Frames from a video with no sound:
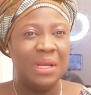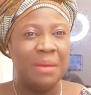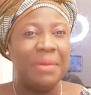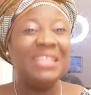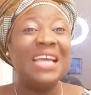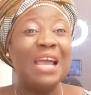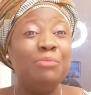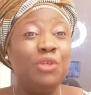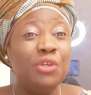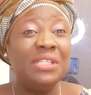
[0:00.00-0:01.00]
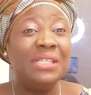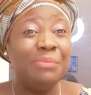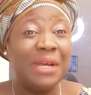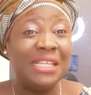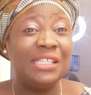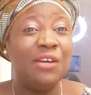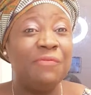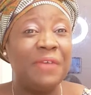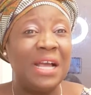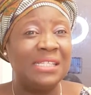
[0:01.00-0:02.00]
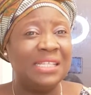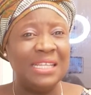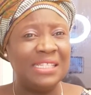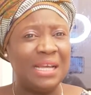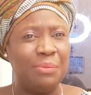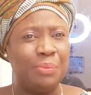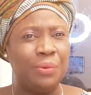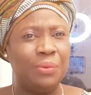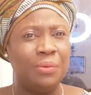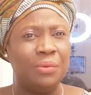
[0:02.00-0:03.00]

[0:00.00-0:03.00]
But I am using myself as an example.